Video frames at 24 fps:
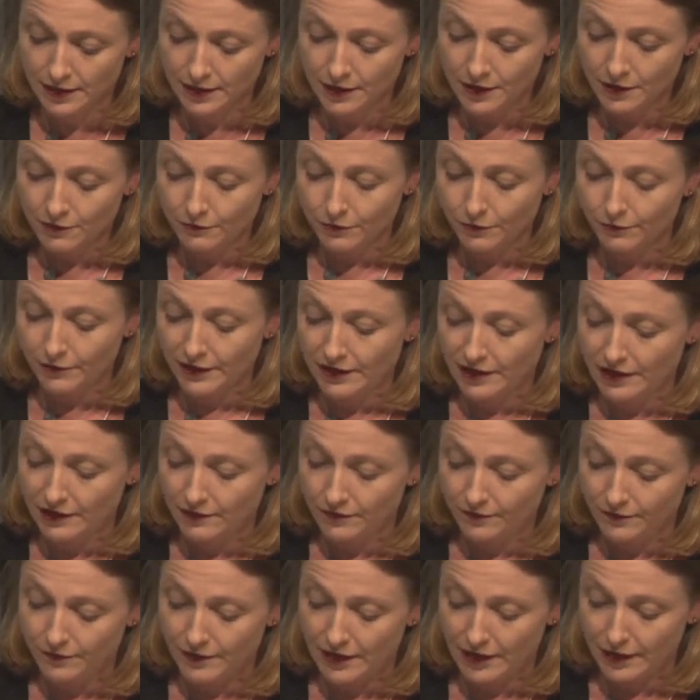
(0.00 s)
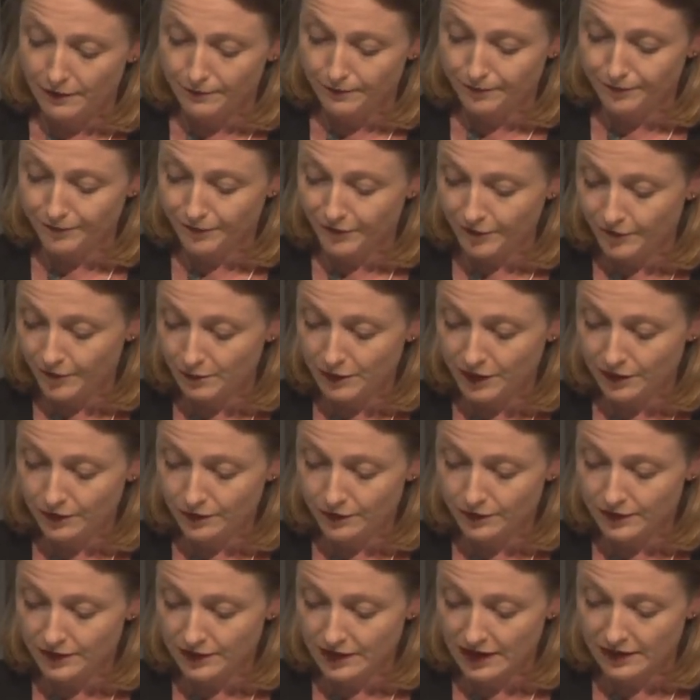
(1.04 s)
We run our
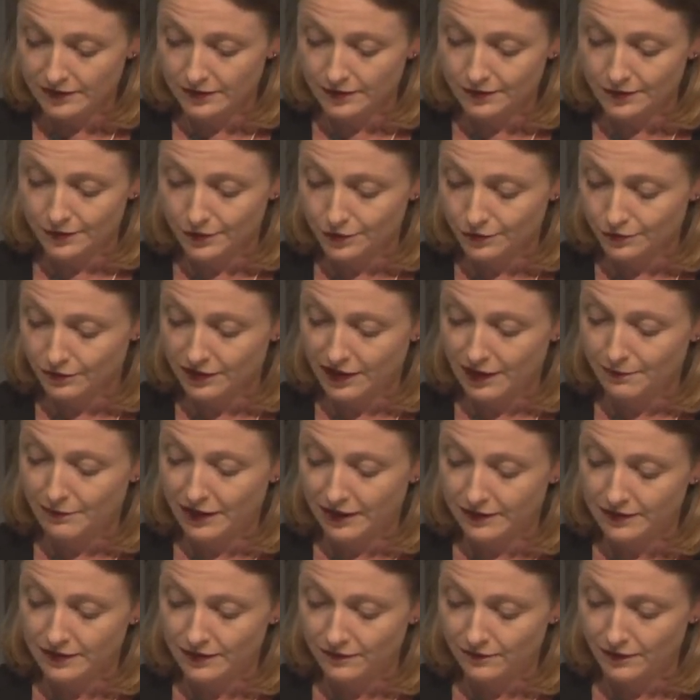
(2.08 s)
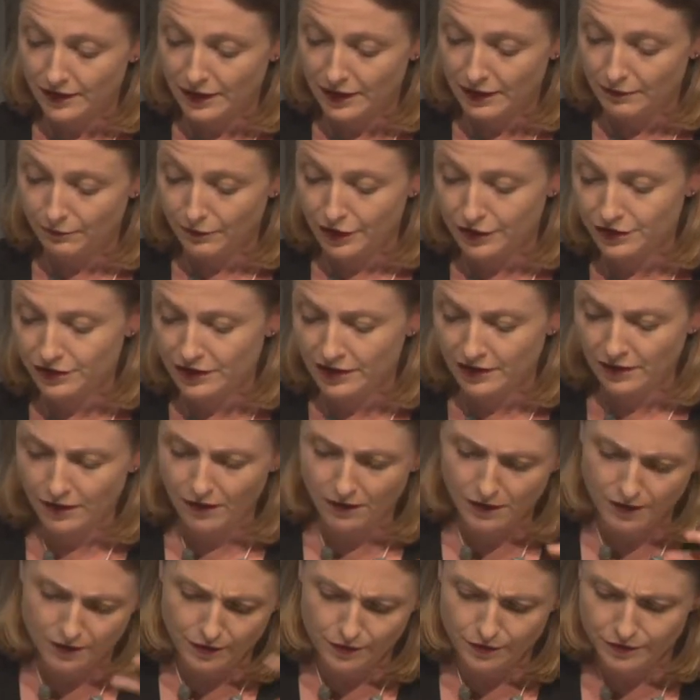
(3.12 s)
familiars as a social team activity, and we share
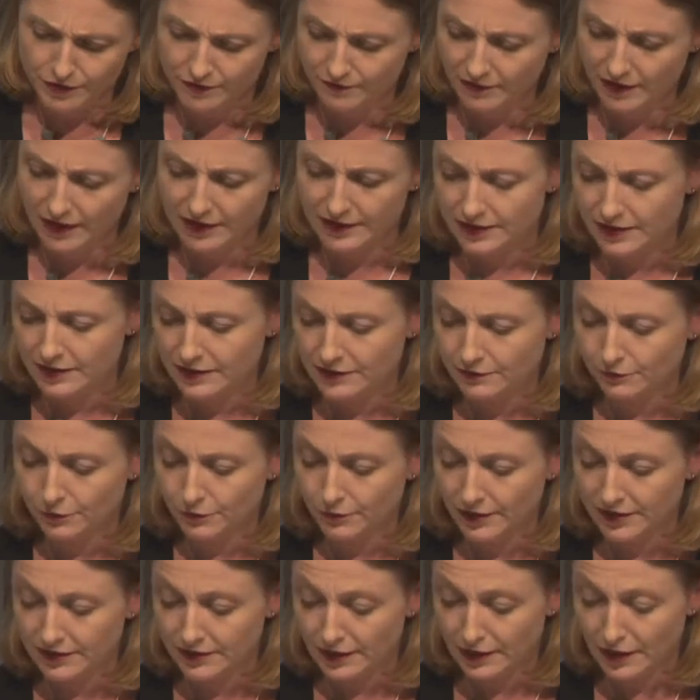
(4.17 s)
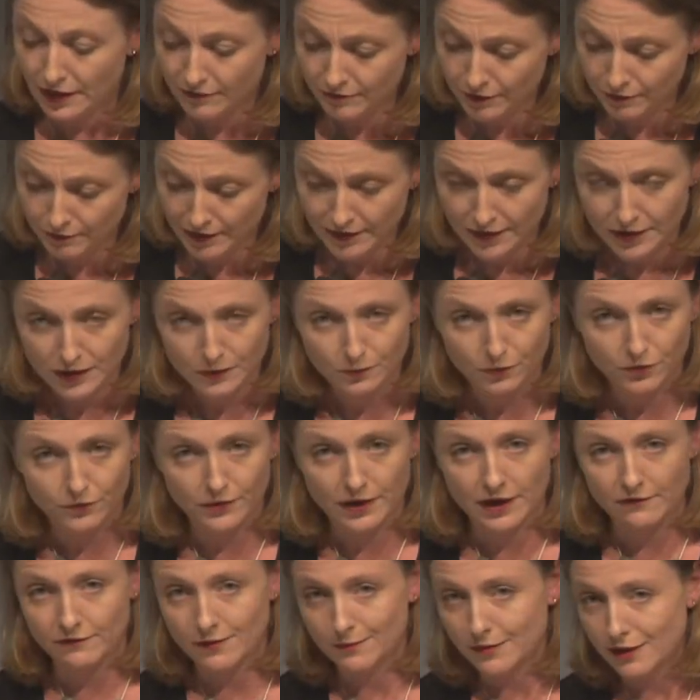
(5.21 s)
loads of ideas. They're always saying, have you read this book?
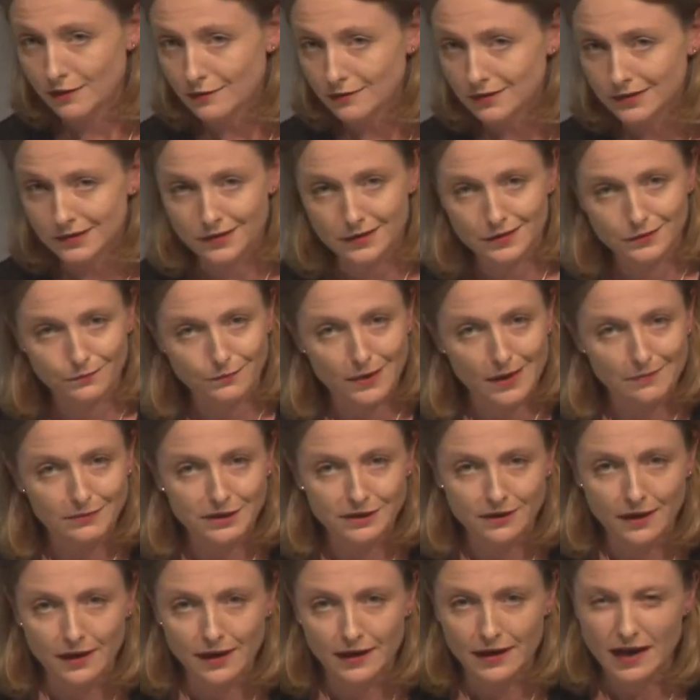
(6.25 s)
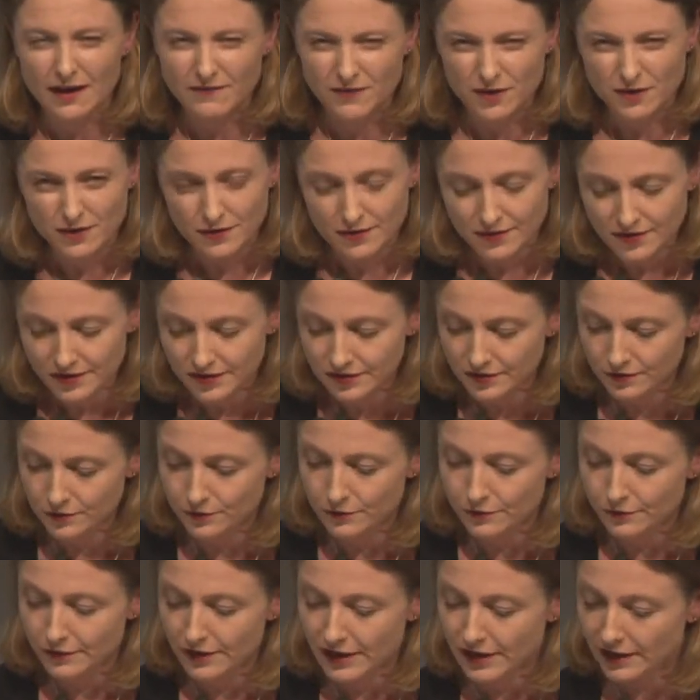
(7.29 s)
Have you been onto this website? Have you heard this
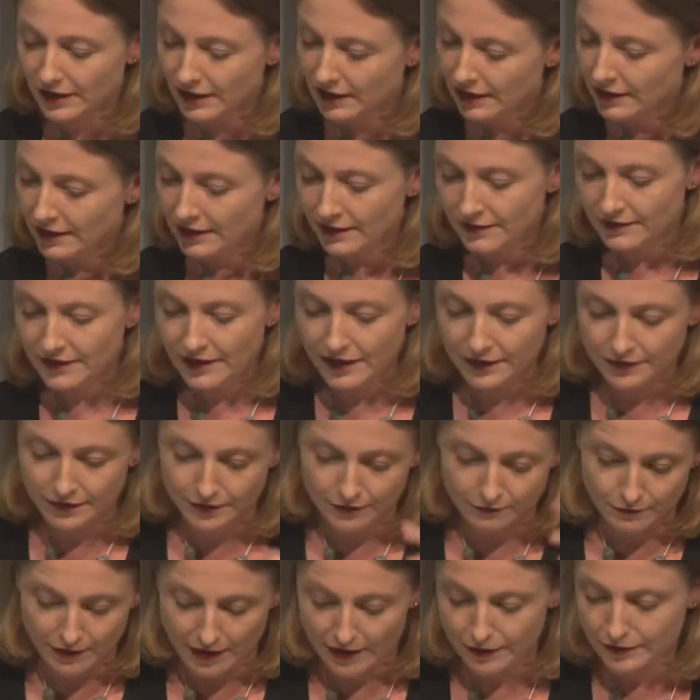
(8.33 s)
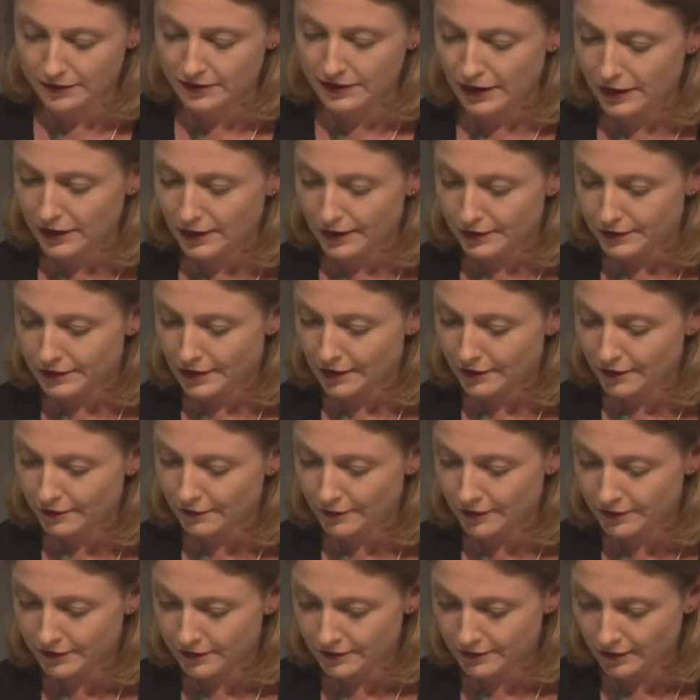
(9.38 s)
story? They just entertain each other.
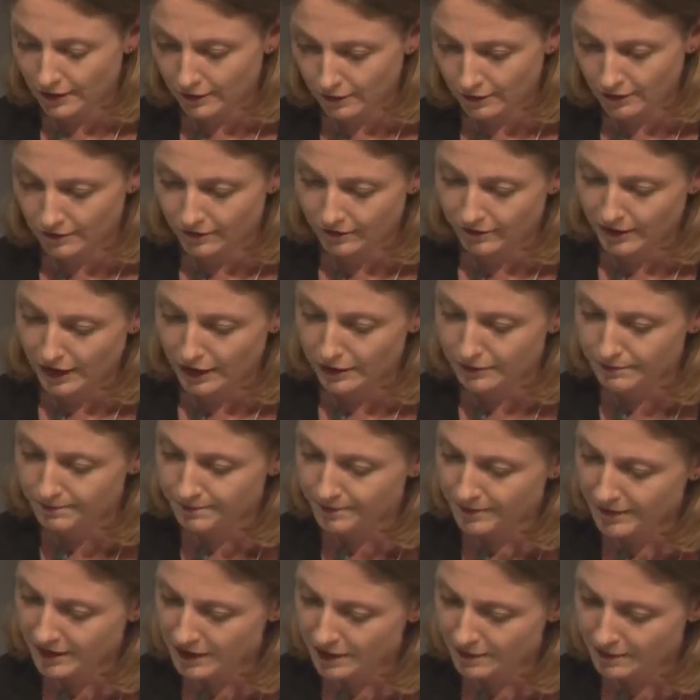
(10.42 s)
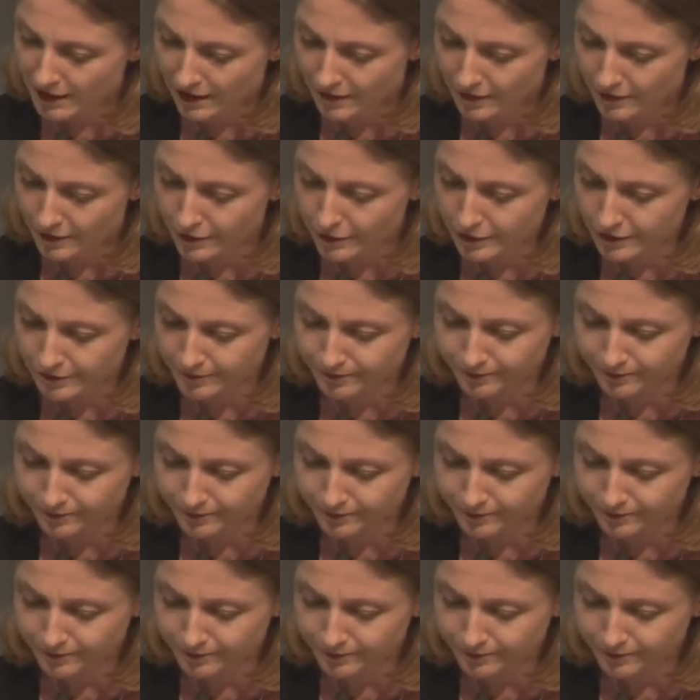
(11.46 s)
It's a lot of fun to be at those.